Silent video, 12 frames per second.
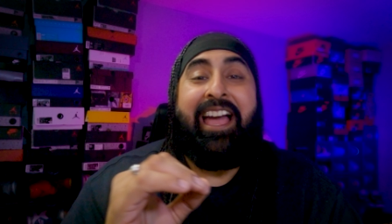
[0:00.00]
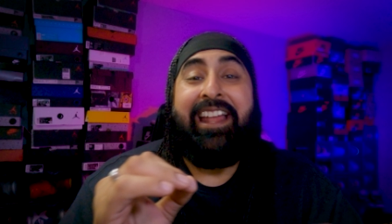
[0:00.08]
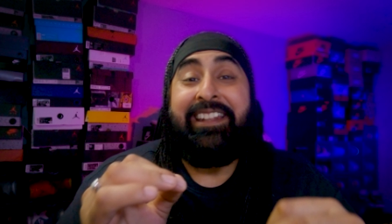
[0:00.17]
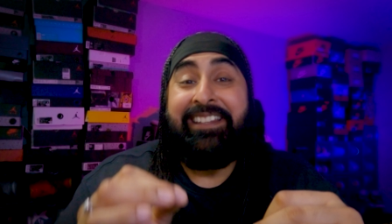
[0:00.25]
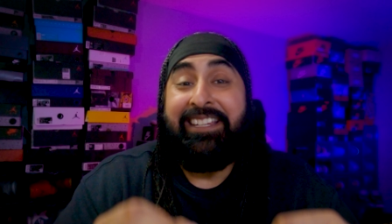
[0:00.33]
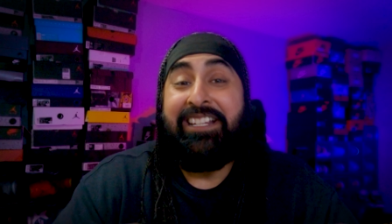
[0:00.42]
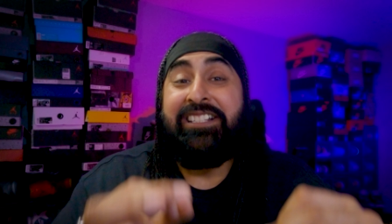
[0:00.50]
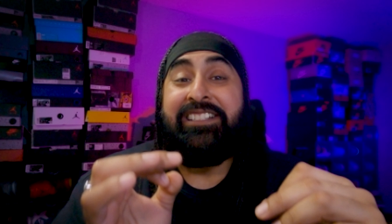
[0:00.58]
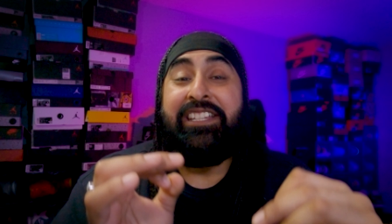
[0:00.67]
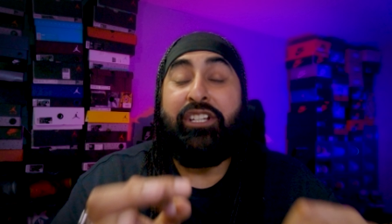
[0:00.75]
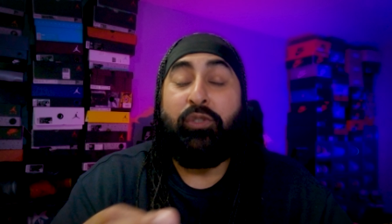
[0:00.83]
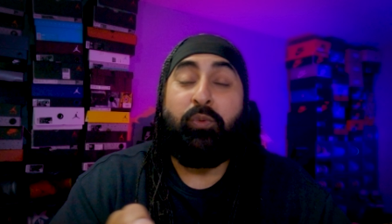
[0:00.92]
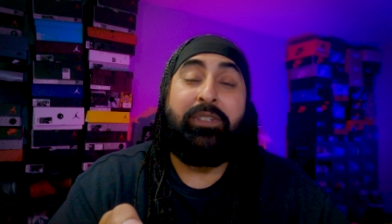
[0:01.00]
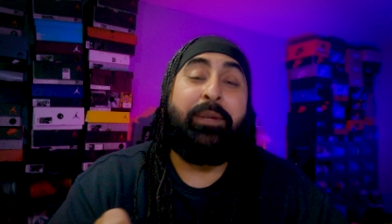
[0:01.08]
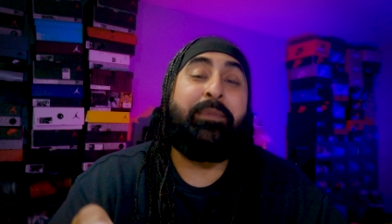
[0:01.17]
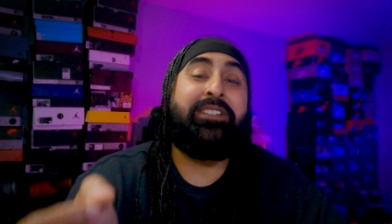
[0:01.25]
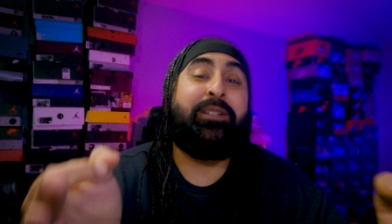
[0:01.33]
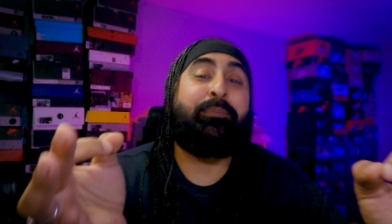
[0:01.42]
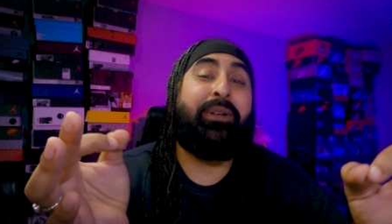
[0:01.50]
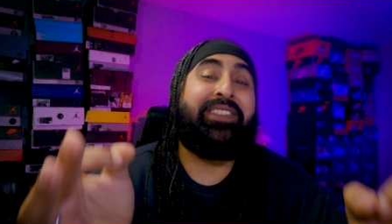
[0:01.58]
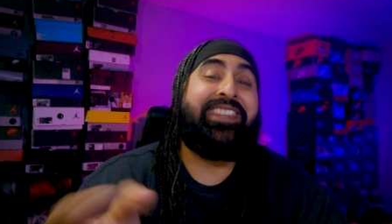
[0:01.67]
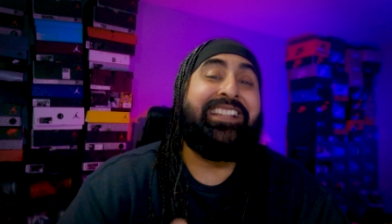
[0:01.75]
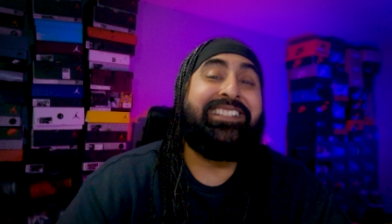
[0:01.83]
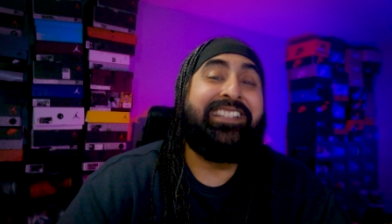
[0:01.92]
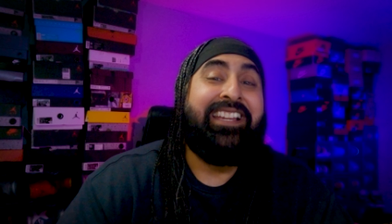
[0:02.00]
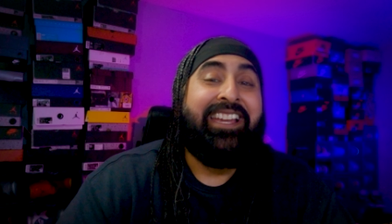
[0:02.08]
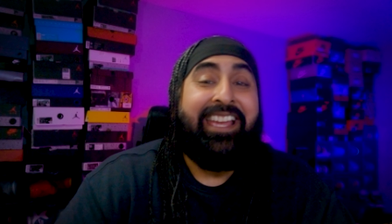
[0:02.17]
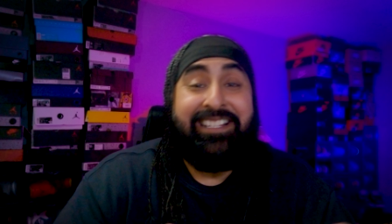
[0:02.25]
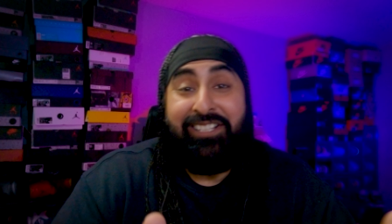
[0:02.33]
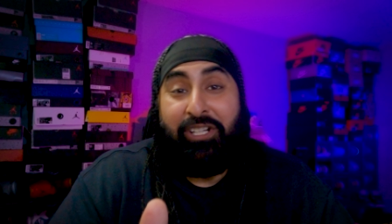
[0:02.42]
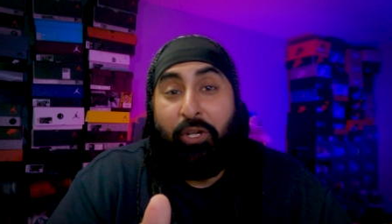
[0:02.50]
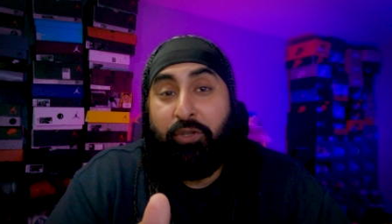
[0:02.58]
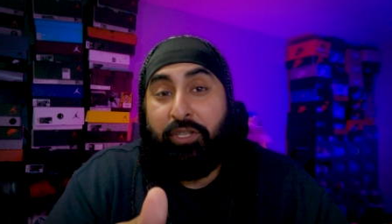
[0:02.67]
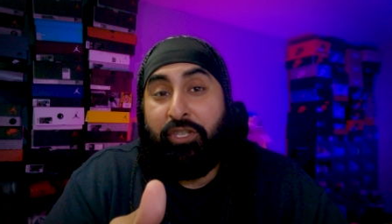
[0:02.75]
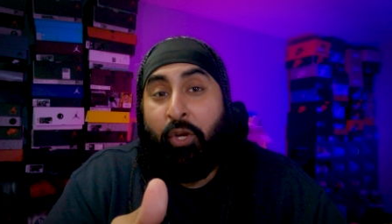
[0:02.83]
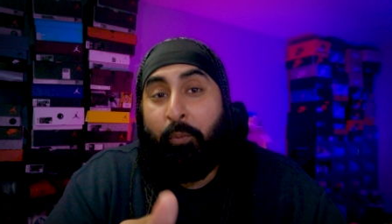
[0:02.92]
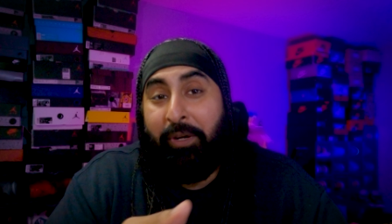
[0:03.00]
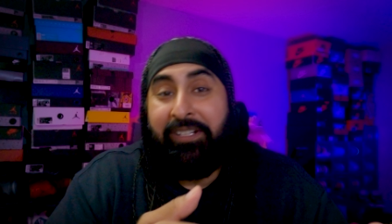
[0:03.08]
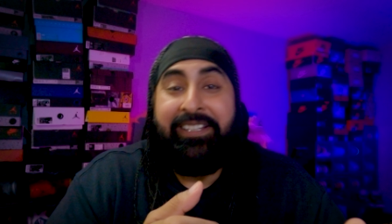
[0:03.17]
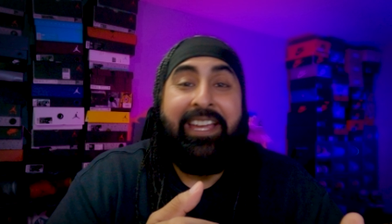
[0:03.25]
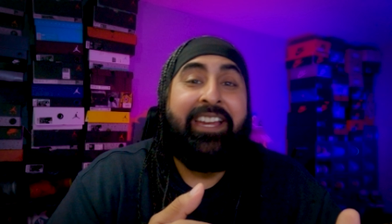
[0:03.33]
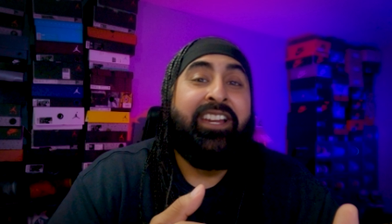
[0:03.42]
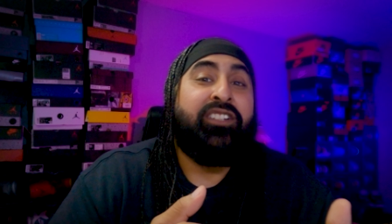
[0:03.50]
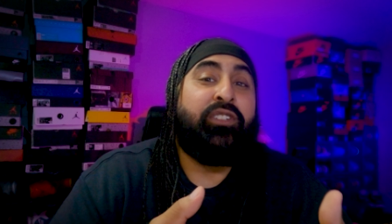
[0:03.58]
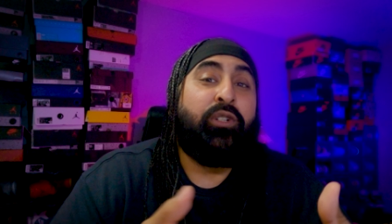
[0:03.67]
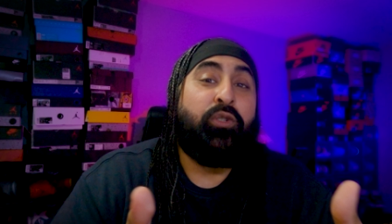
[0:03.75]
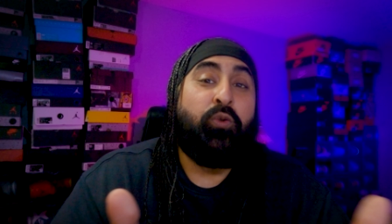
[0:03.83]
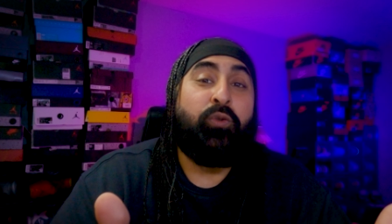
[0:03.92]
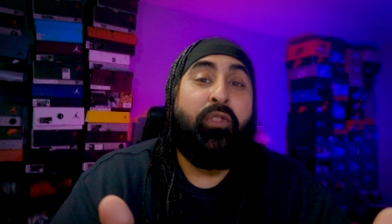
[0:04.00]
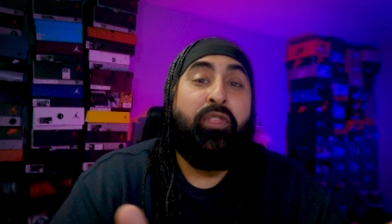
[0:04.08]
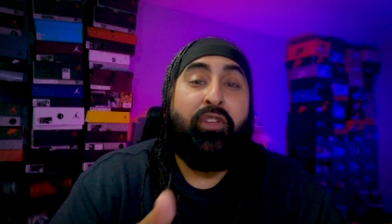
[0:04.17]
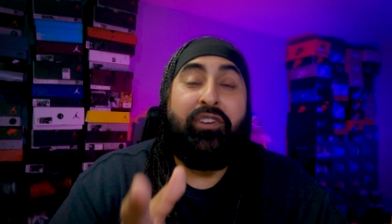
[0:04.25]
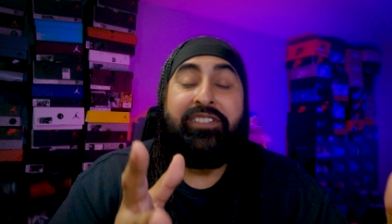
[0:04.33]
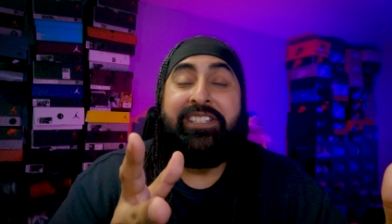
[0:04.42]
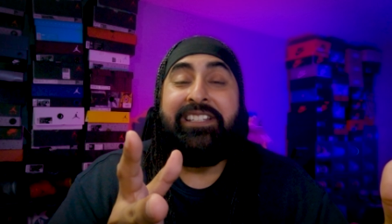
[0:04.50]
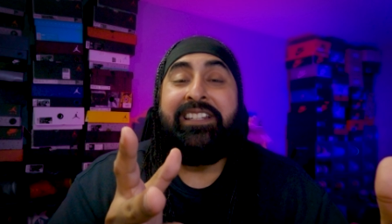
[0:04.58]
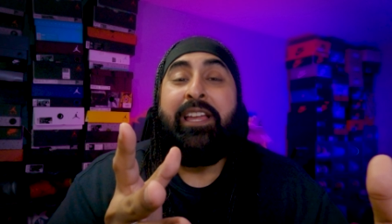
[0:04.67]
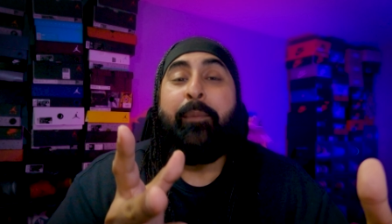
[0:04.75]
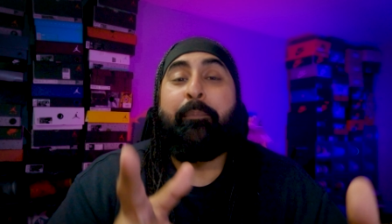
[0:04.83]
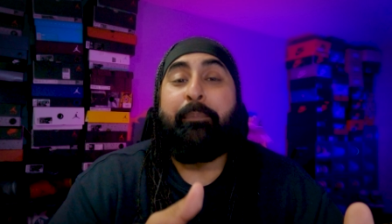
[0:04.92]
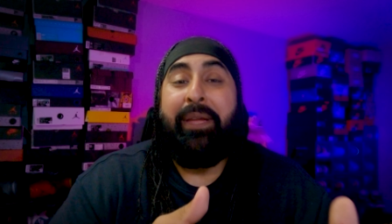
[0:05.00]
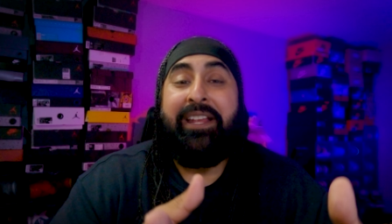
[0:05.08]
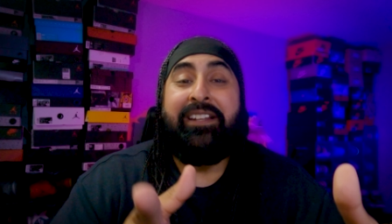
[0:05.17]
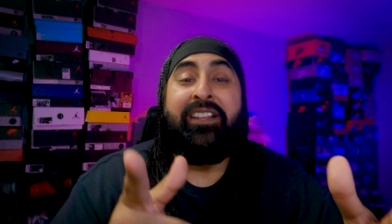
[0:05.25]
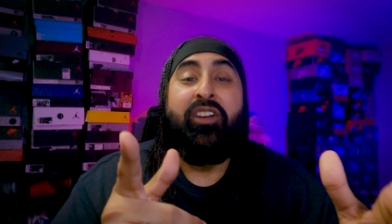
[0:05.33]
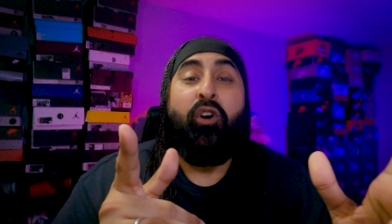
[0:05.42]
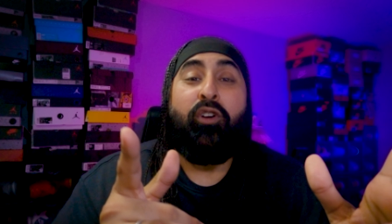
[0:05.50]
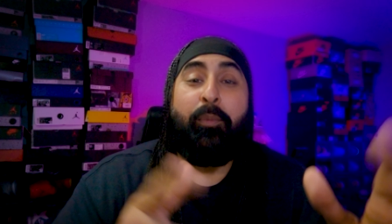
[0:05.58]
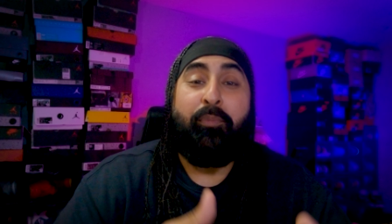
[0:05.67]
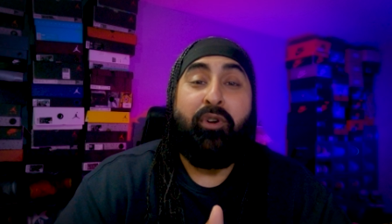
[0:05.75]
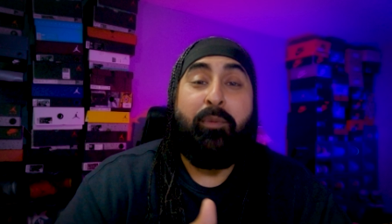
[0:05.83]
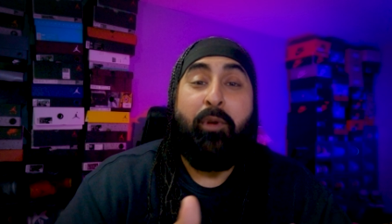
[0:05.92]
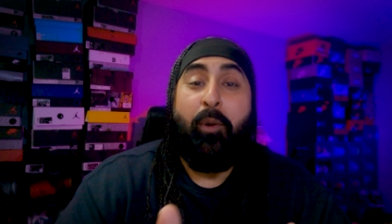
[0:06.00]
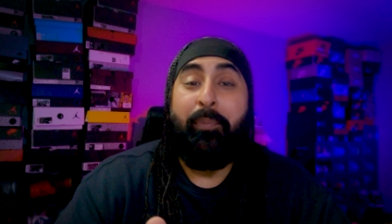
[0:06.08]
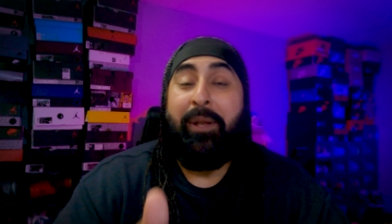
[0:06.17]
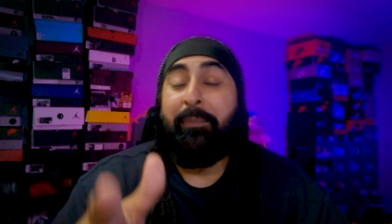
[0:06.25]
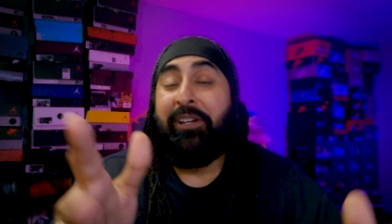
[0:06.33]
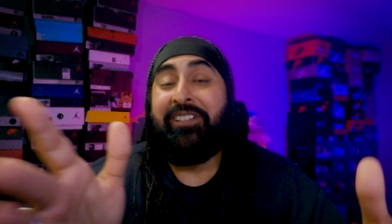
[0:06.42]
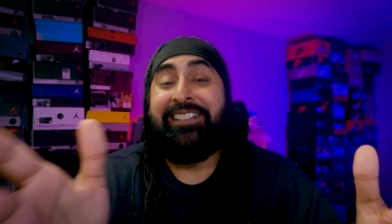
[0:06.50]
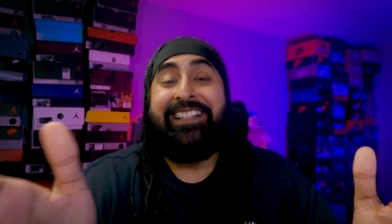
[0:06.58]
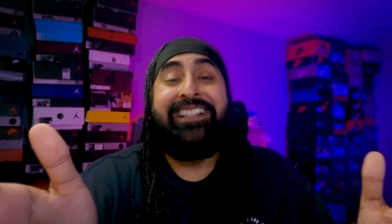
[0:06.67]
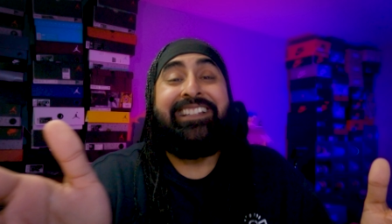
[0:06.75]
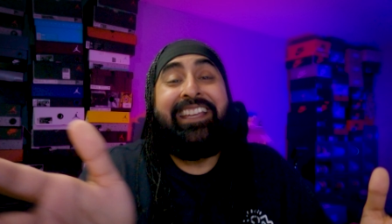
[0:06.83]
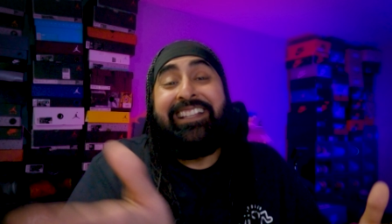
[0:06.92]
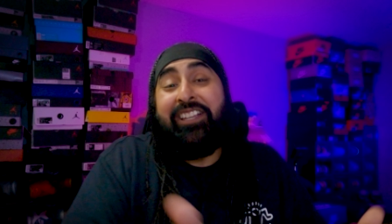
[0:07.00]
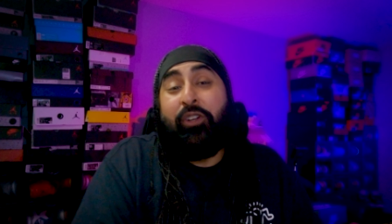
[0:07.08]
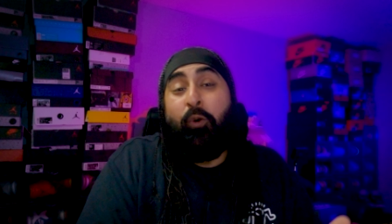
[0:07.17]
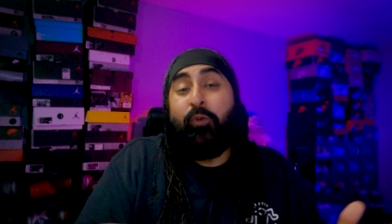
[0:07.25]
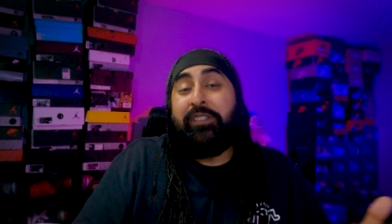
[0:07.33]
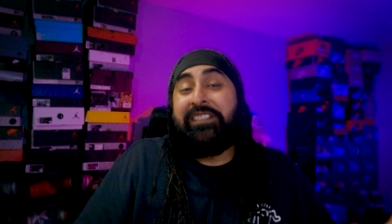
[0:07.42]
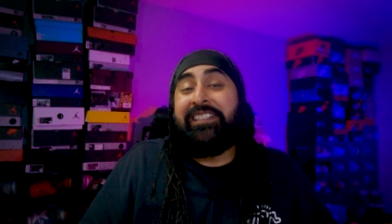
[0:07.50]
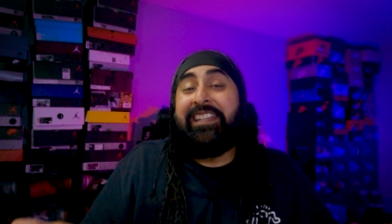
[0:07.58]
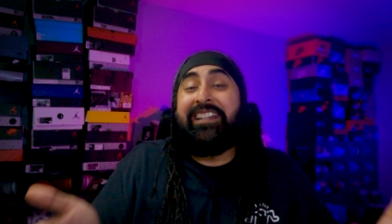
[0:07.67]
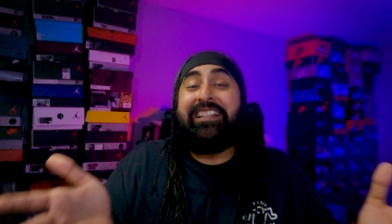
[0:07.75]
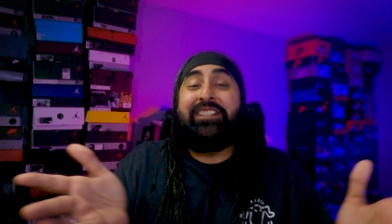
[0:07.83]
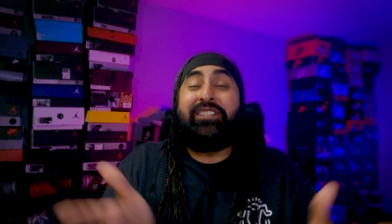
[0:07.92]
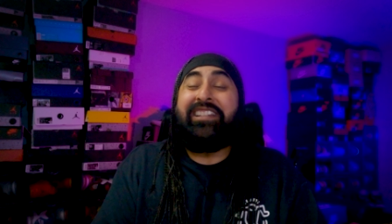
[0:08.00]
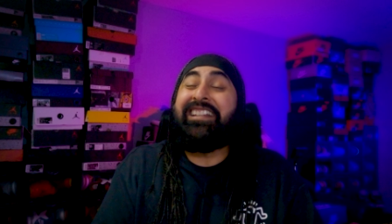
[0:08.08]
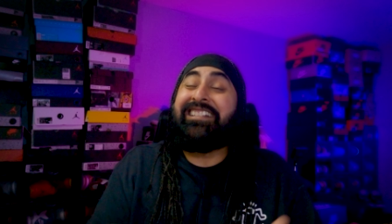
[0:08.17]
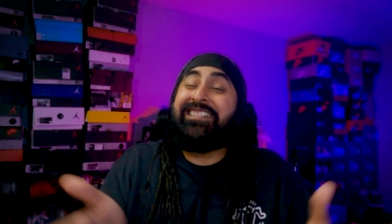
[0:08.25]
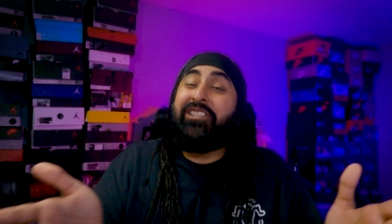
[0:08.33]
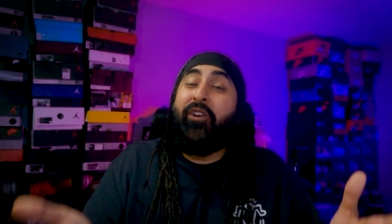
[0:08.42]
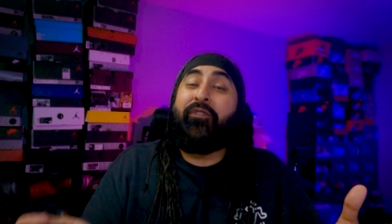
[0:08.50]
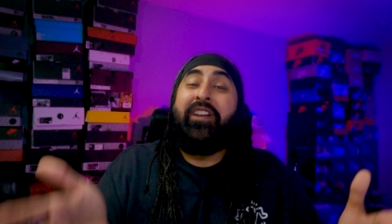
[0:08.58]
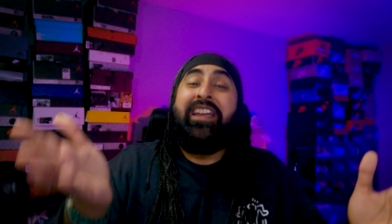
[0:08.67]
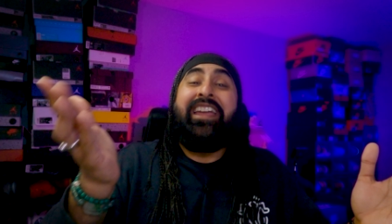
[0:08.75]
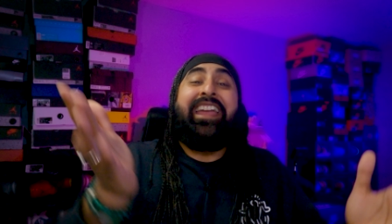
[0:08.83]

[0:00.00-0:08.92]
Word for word: and these sneakers were limited but this is the closest we're going to get to the Jordan 13 bin or the Premio bin because this is a gorgeous sneaker in itself